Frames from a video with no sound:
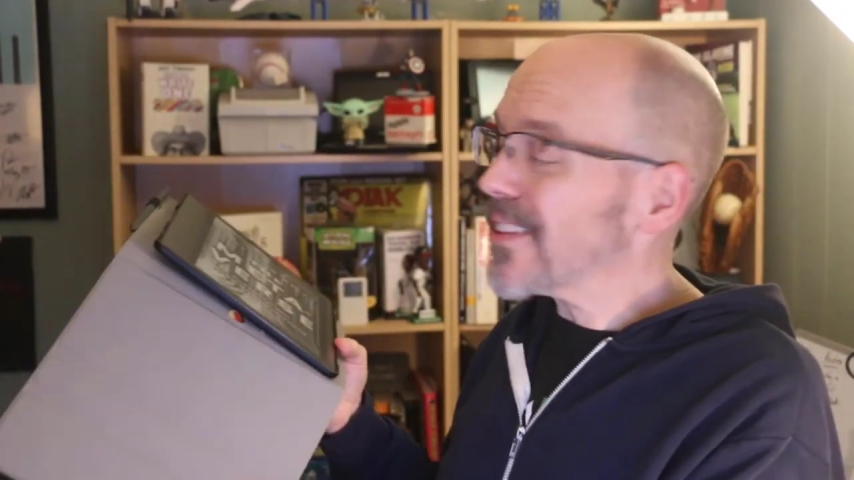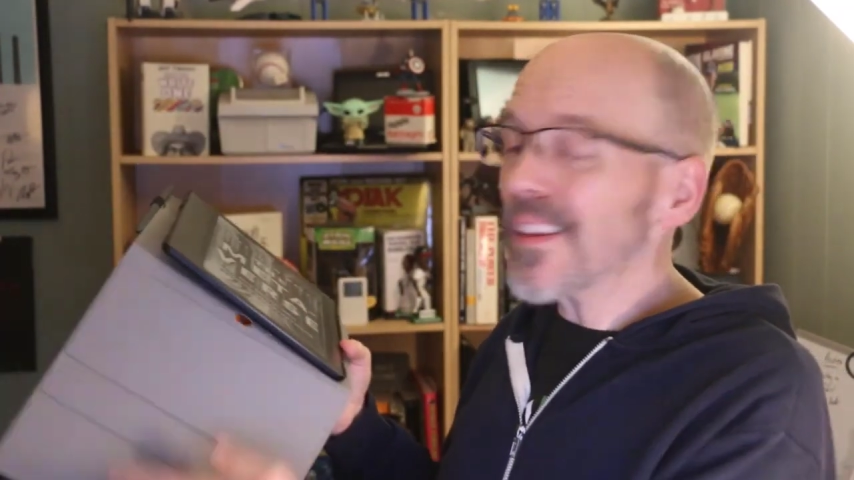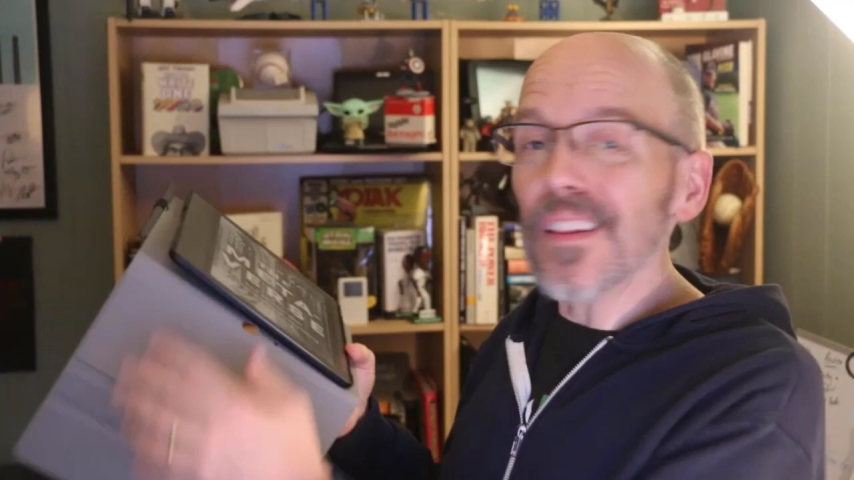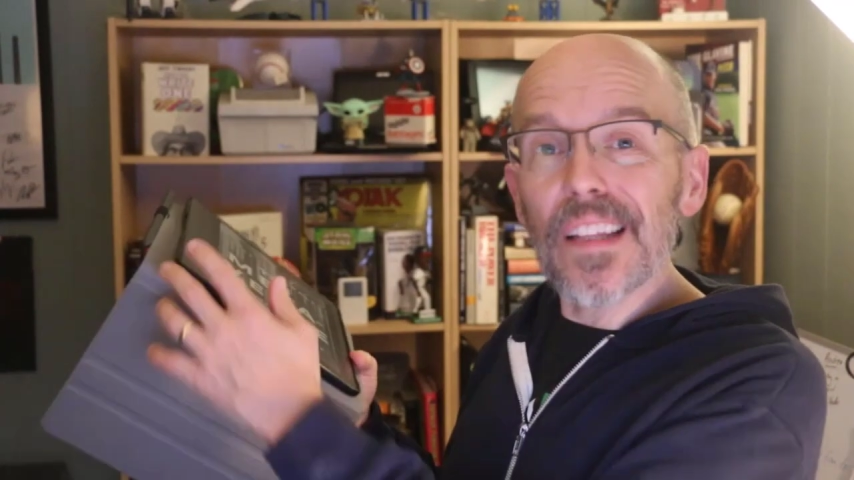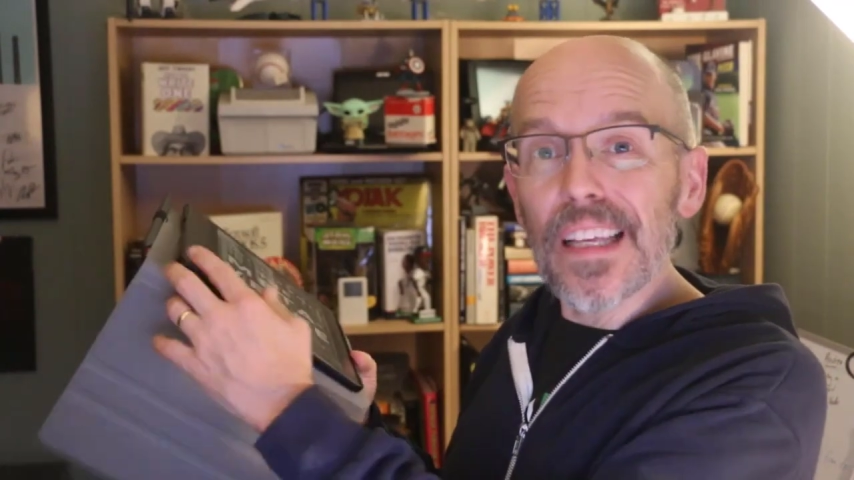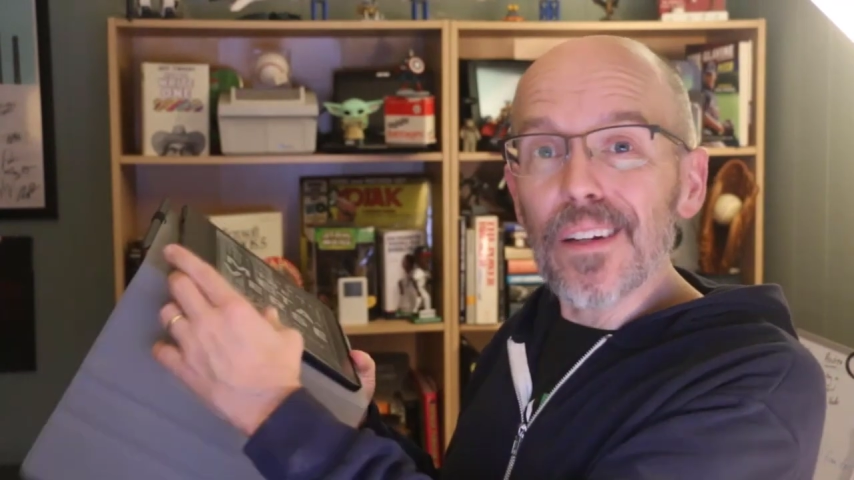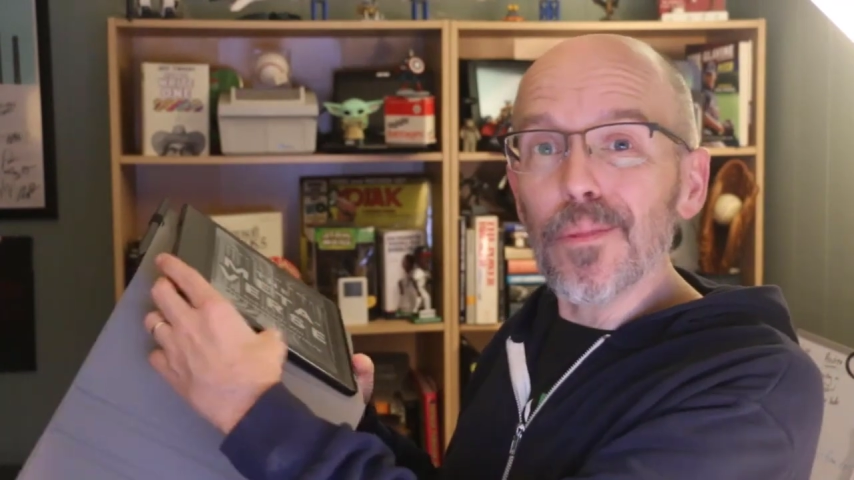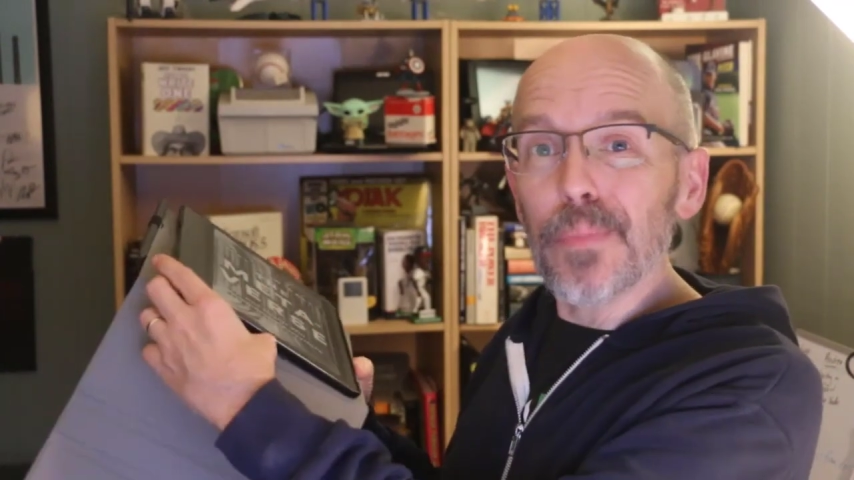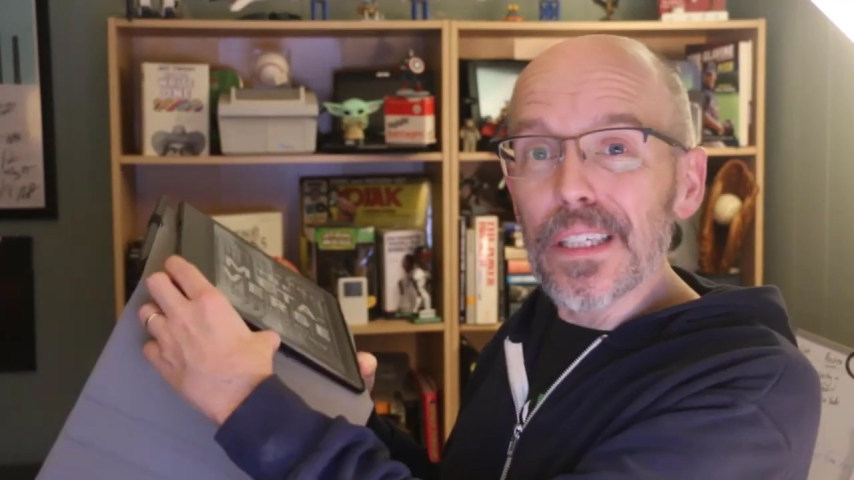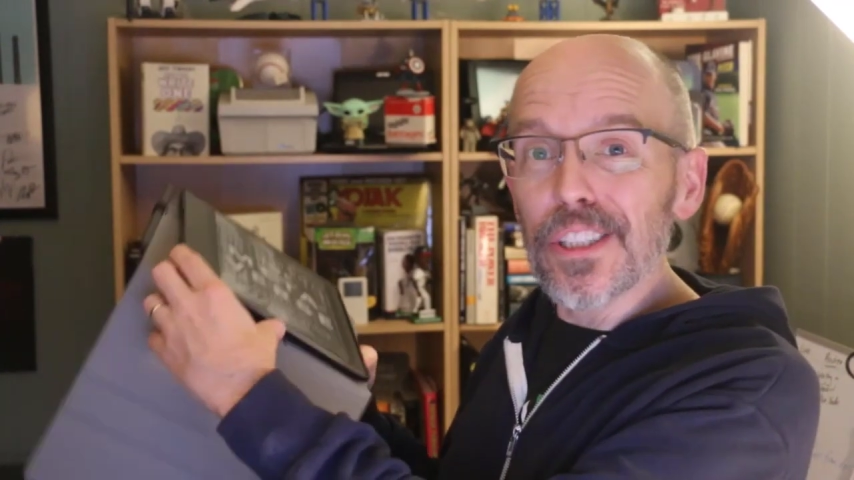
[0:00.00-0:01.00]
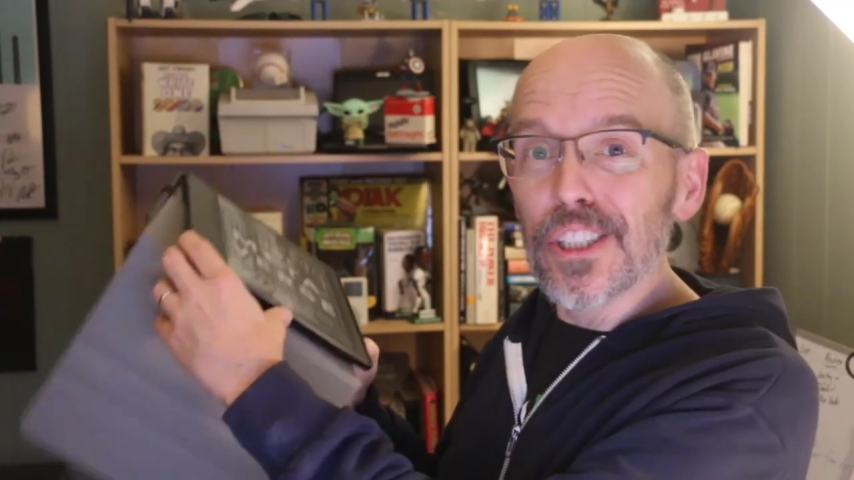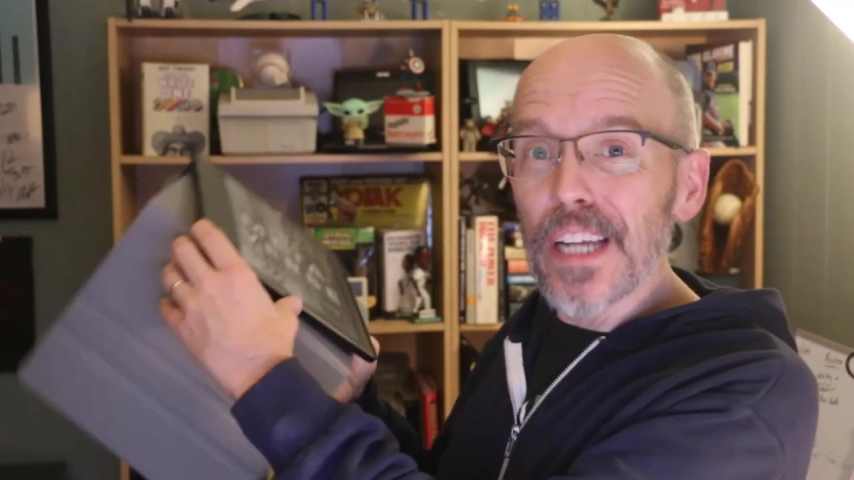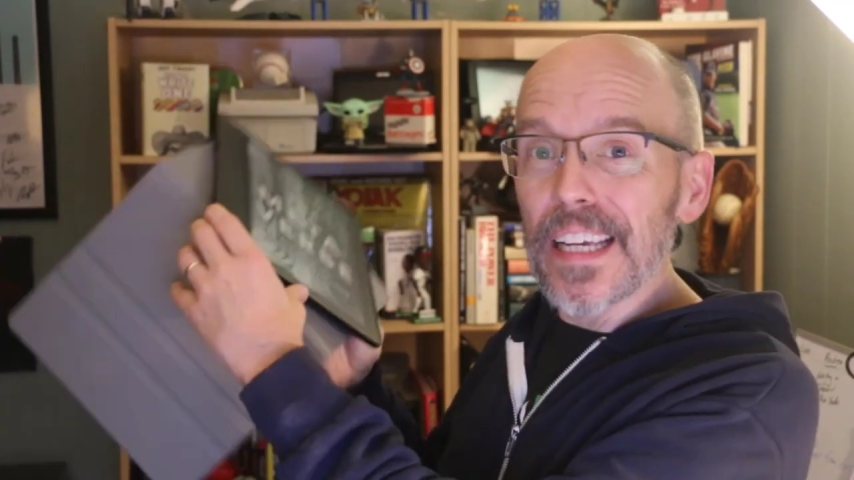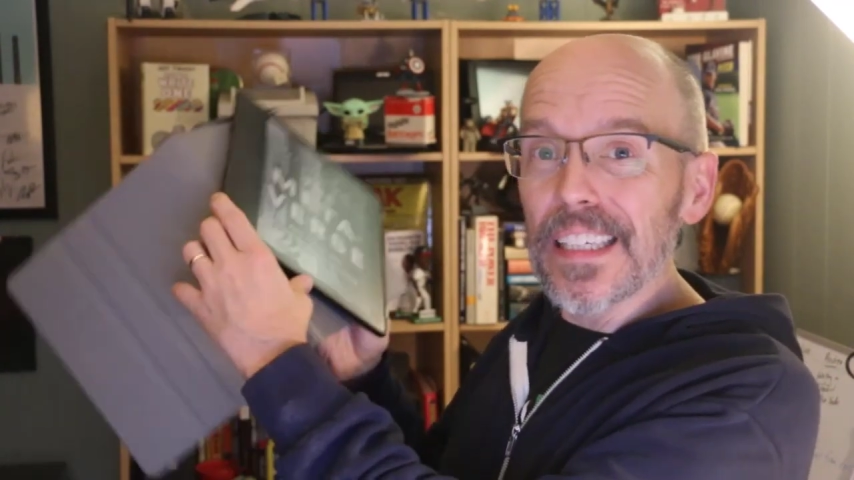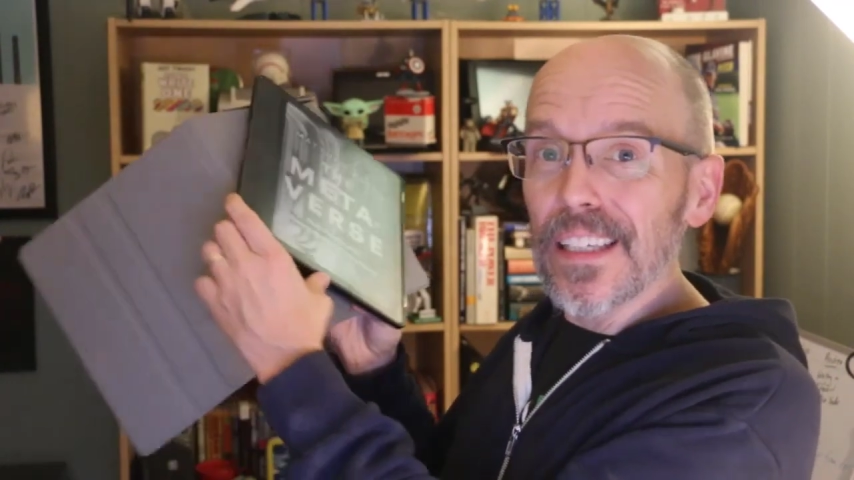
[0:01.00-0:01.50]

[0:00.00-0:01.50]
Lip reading: little bit janky.